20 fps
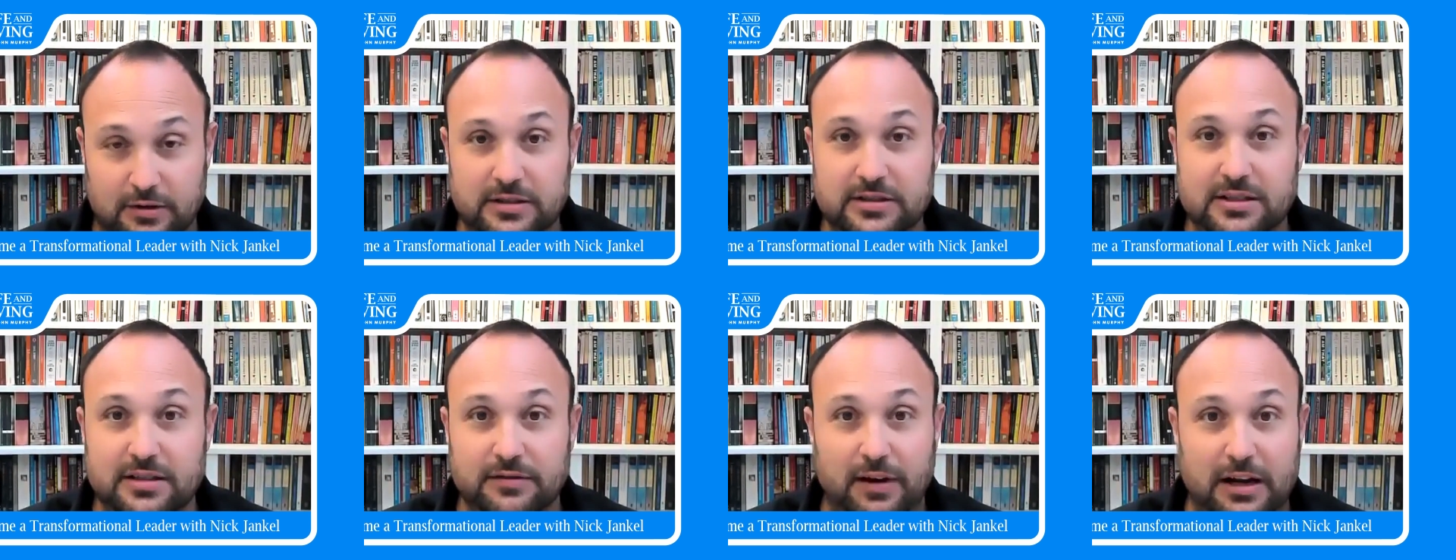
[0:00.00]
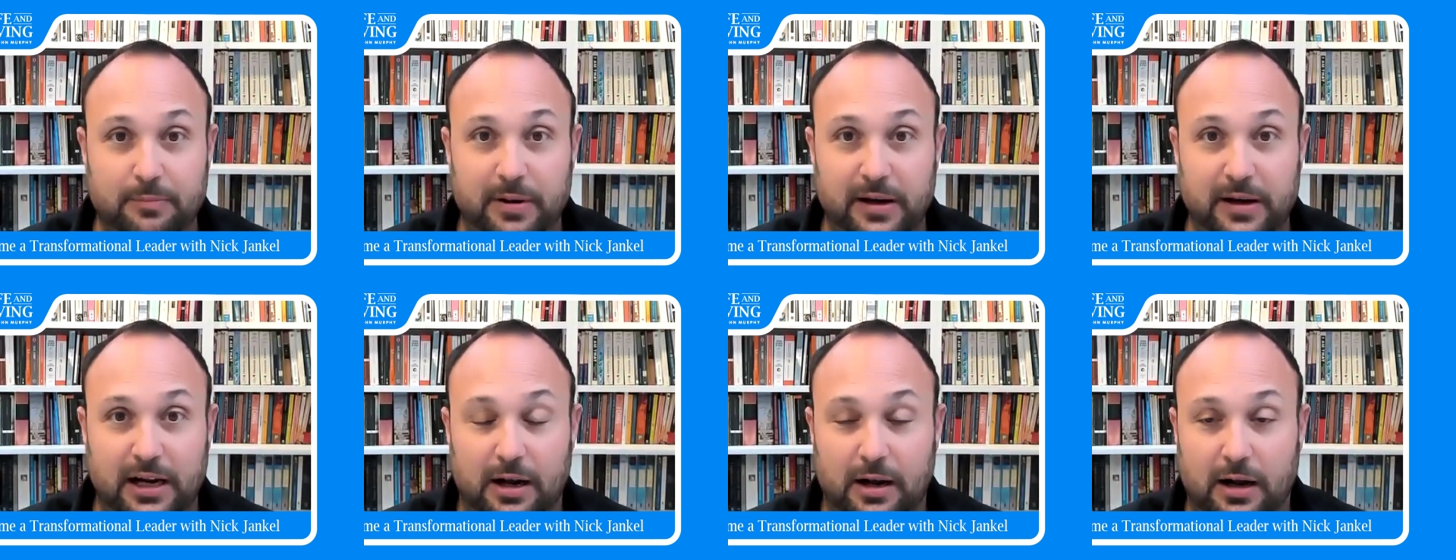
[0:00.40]

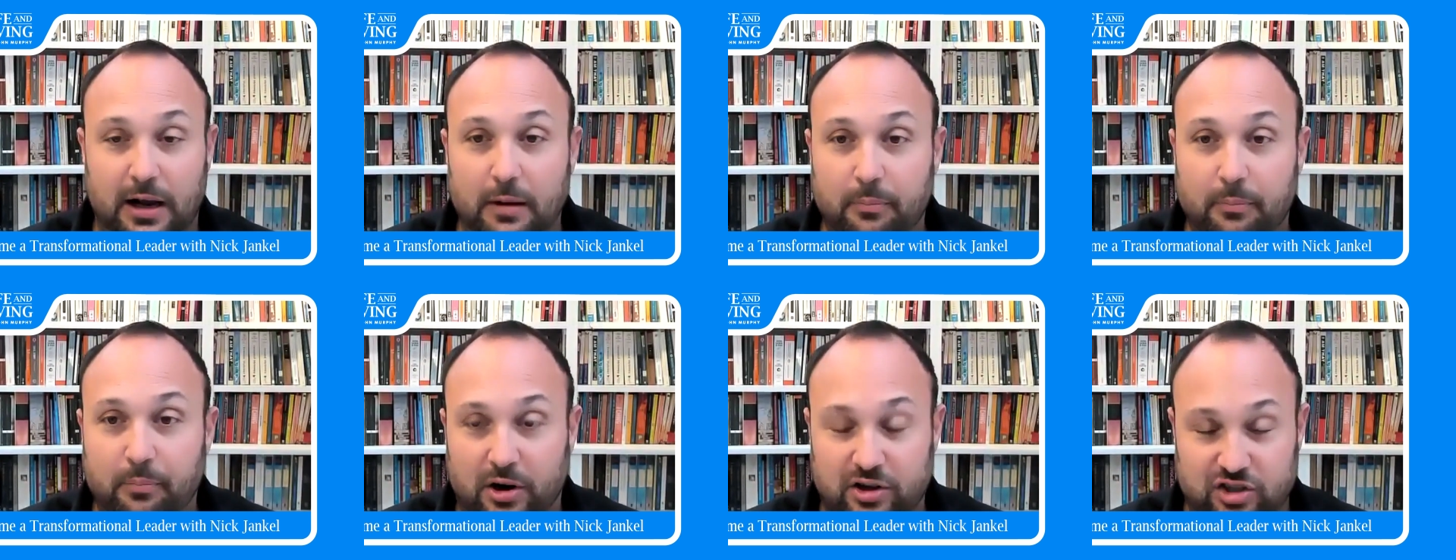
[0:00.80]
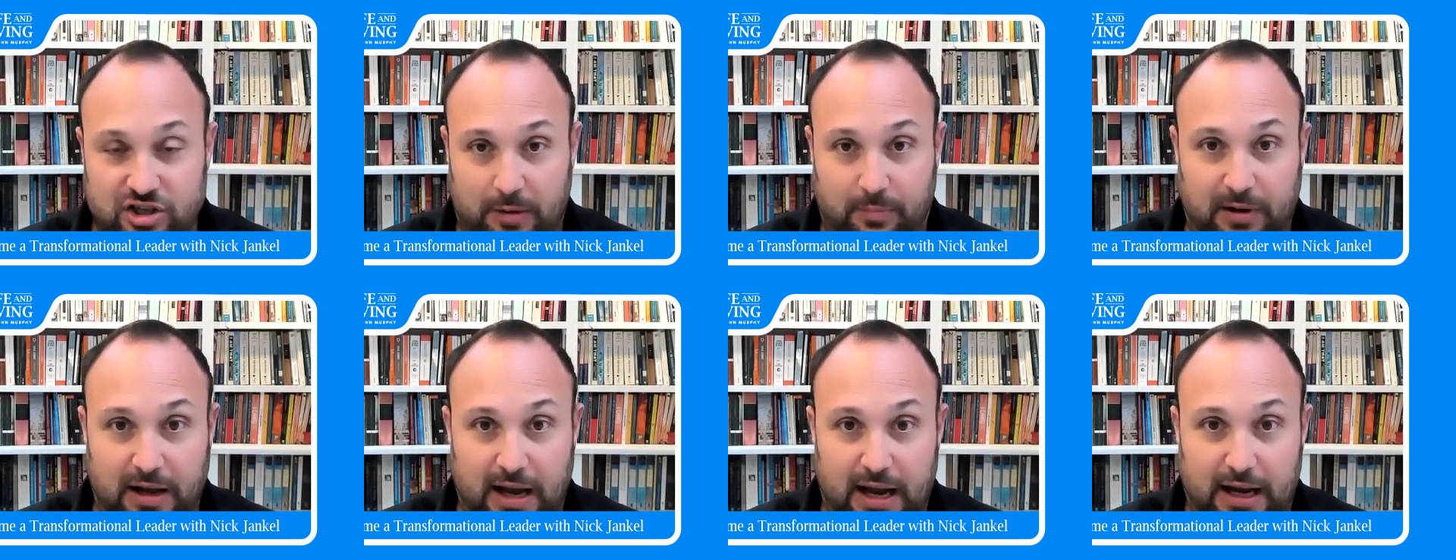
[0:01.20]
developing a
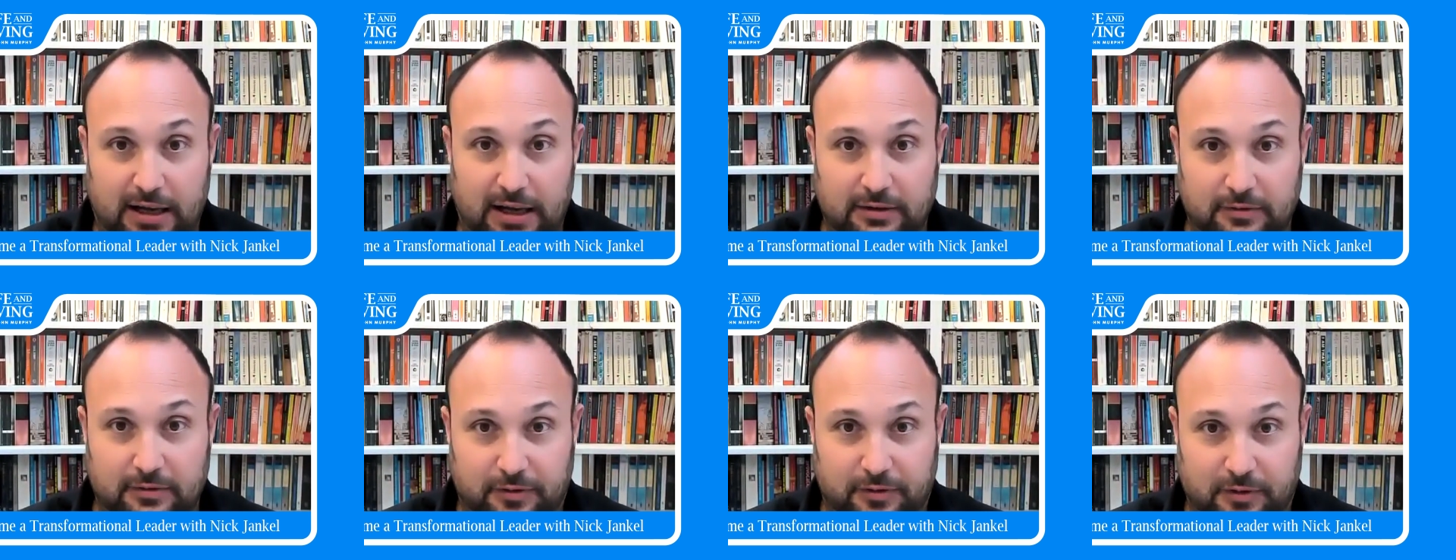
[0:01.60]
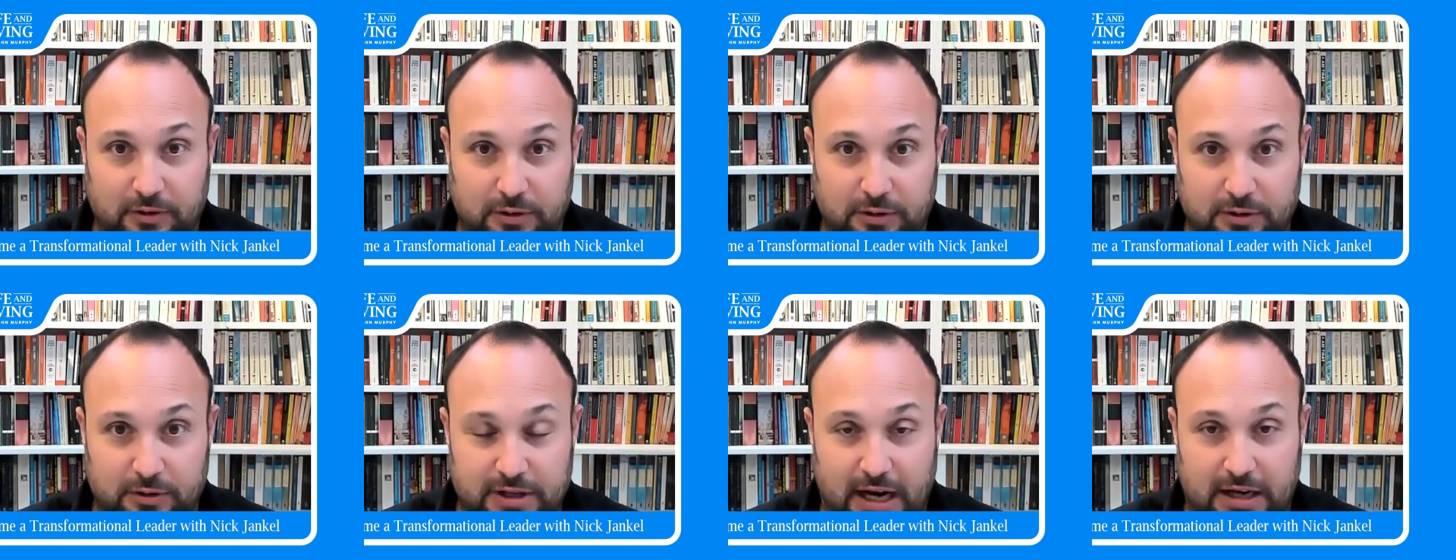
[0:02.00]
project plan
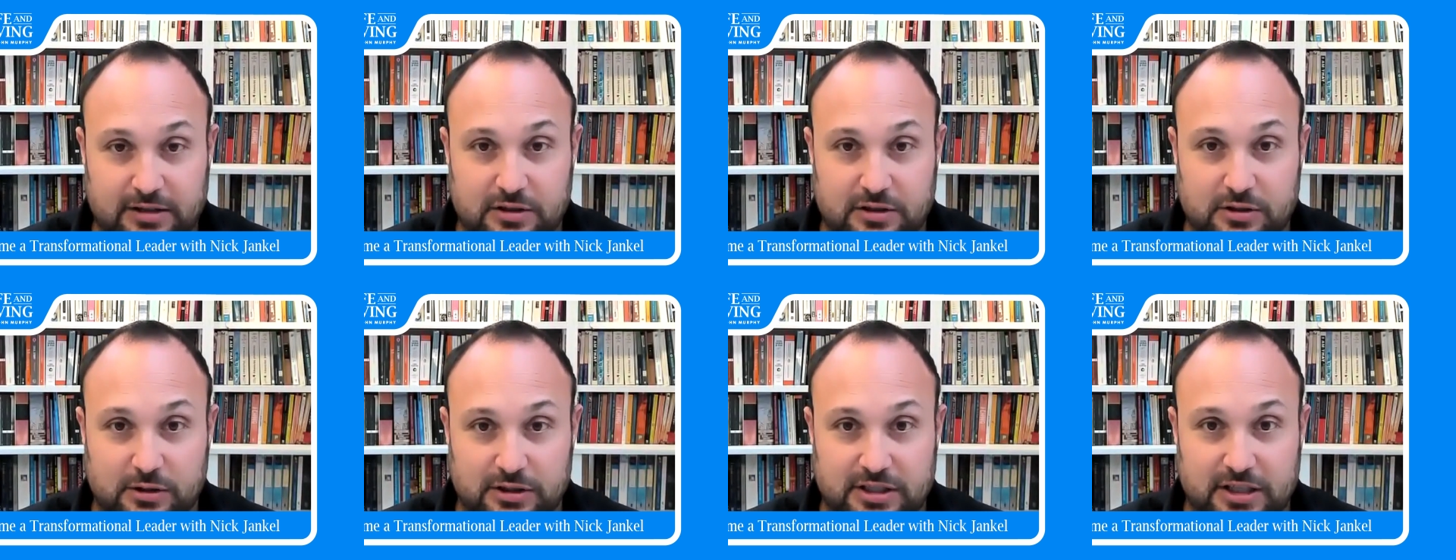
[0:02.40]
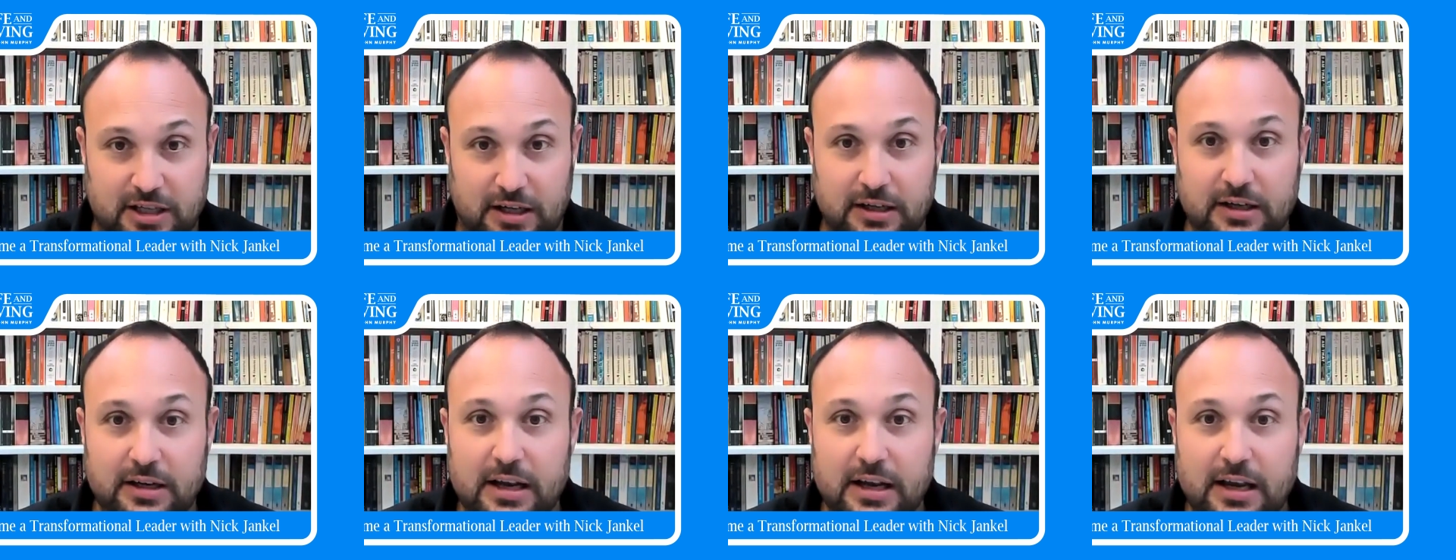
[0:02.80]
for next
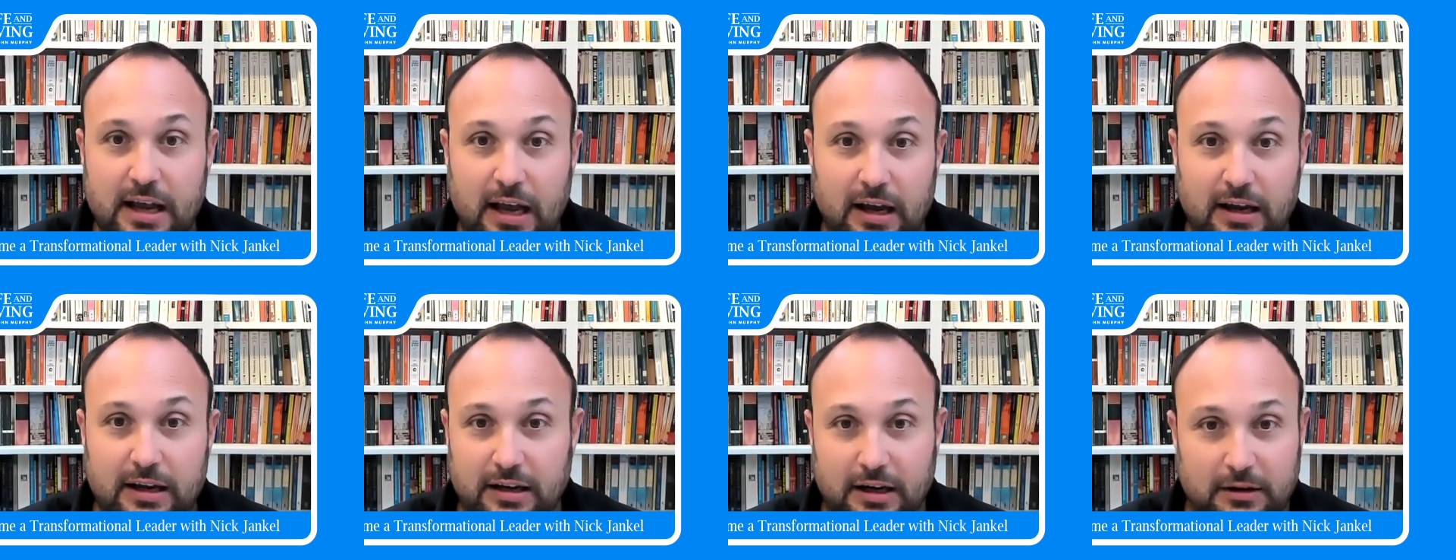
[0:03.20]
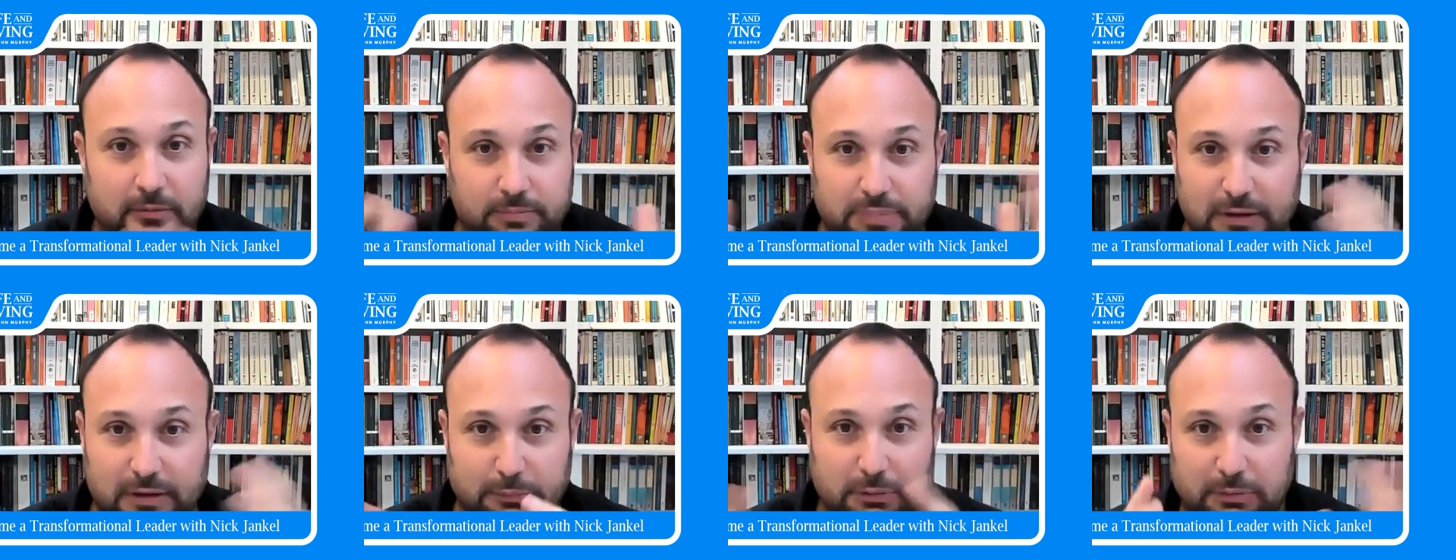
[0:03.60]
quarter,
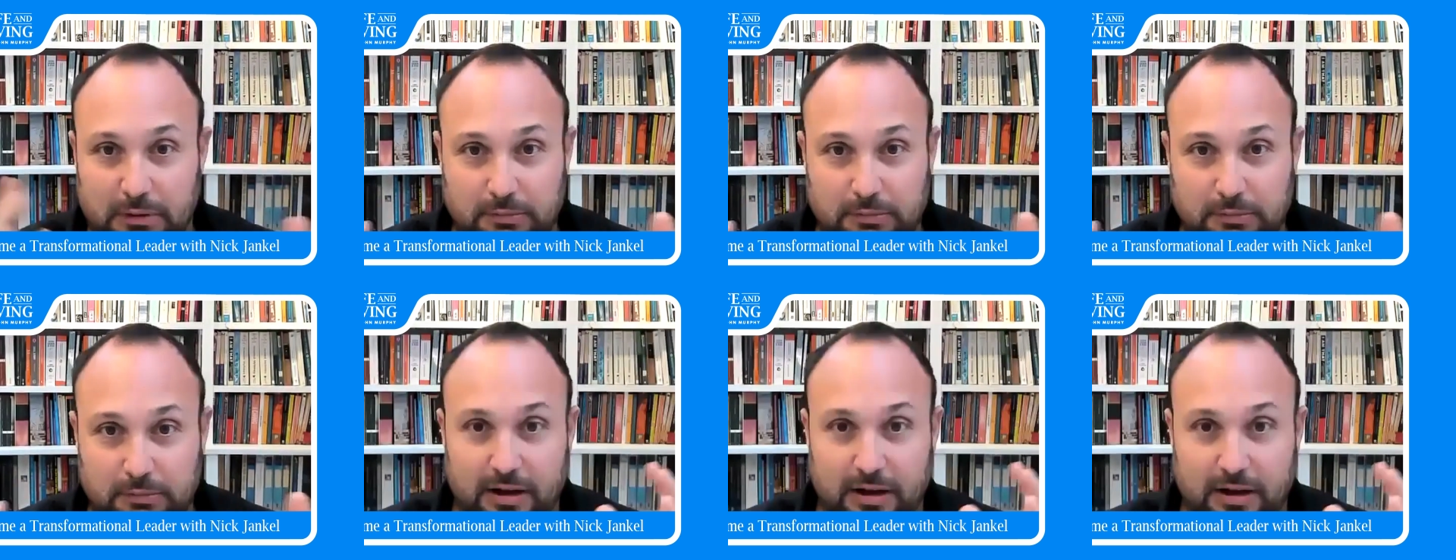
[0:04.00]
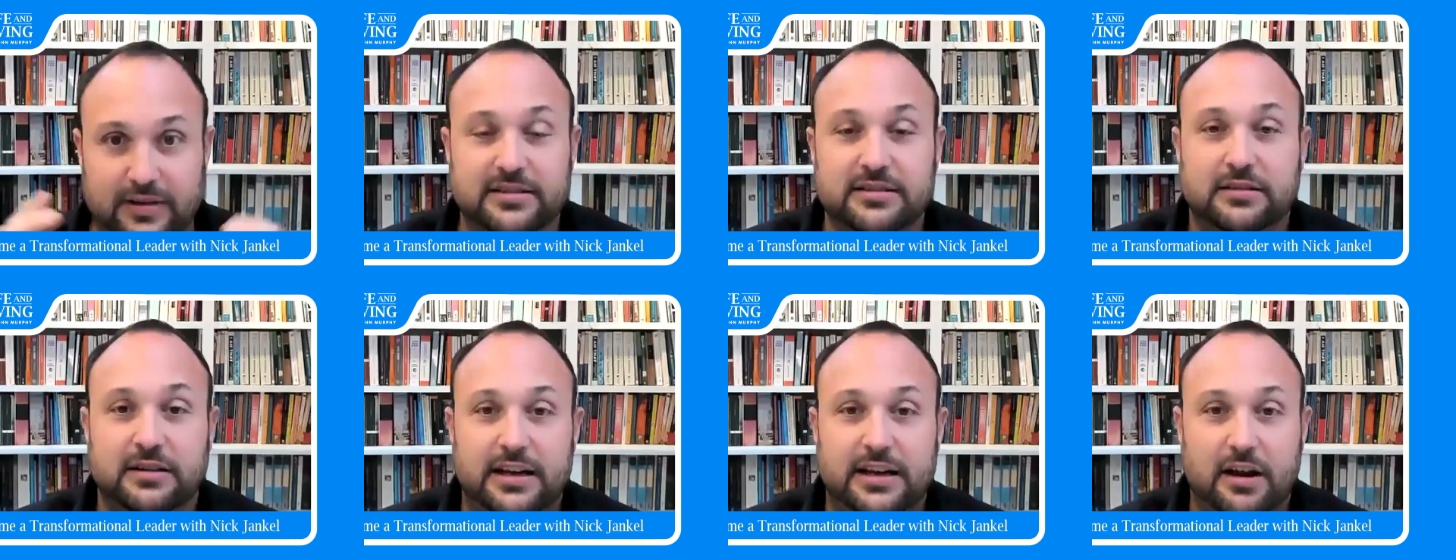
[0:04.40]
blah blah blah blah. They